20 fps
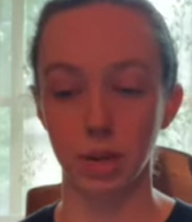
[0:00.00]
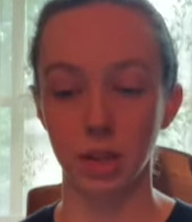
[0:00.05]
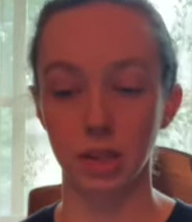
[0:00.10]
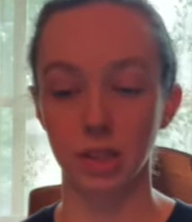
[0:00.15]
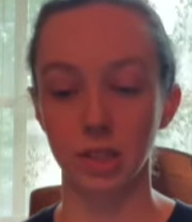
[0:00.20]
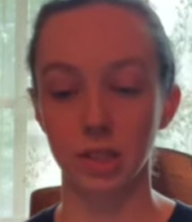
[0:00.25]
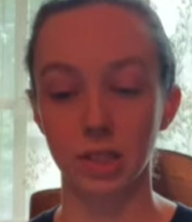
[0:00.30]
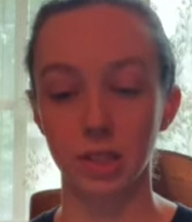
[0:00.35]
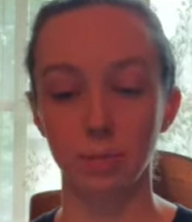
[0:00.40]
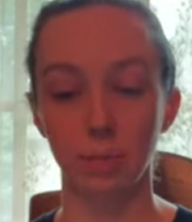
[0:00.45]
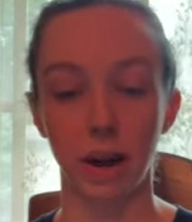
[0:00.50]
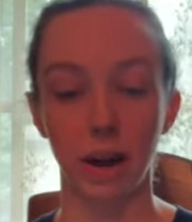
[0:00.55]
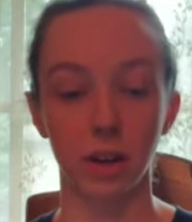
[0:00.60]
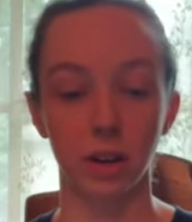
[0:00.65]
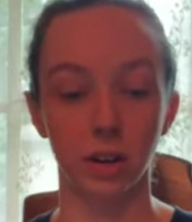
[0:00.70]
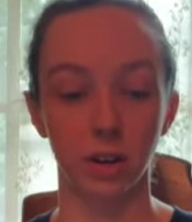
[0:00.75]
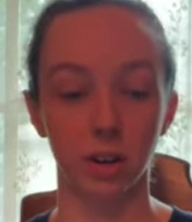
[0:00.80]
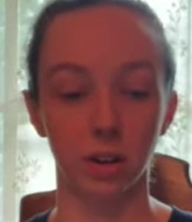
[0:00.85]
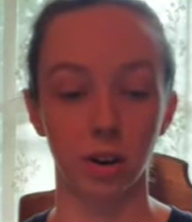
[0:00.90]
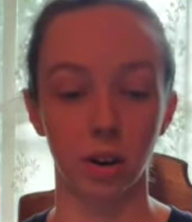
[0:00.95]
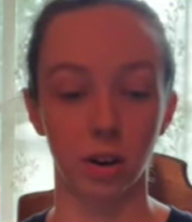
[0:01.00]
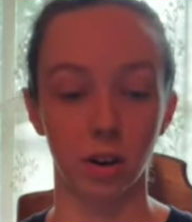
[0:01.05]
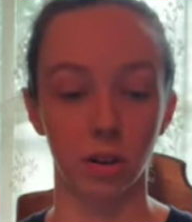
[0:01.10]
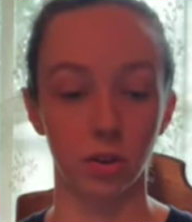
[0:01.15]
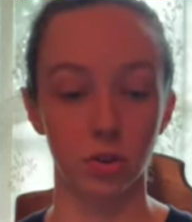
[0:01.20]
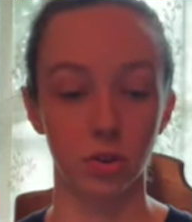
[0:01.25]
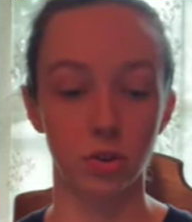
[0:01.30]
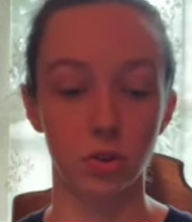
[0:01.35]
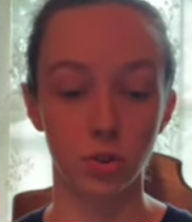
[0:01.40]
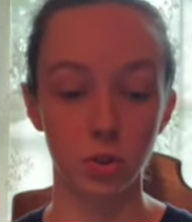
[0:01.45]
inspire
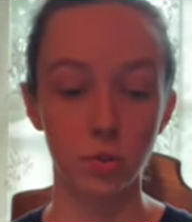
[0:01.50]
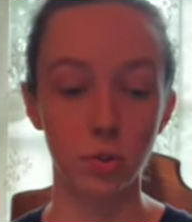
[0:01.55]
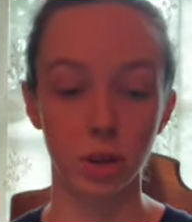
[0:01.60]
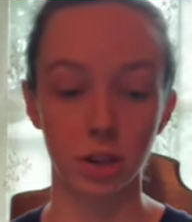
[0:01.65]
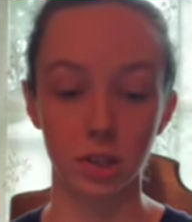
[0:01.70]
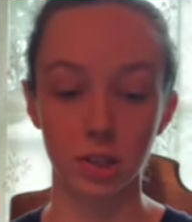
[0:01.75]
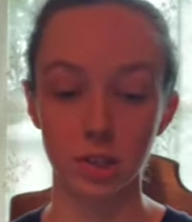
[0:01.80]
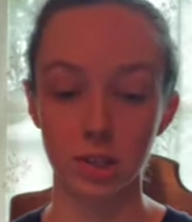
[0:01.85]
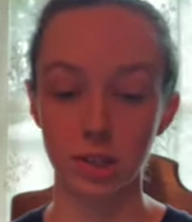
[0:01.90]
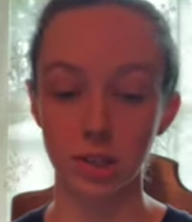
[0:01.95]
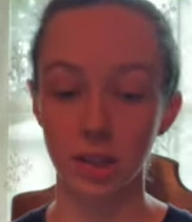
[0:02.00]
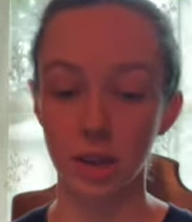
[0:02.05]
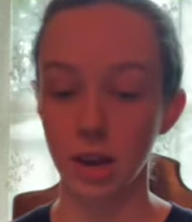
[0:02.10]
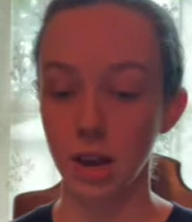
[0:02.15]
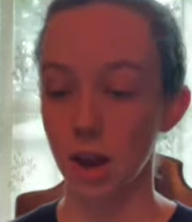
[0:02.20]
our students.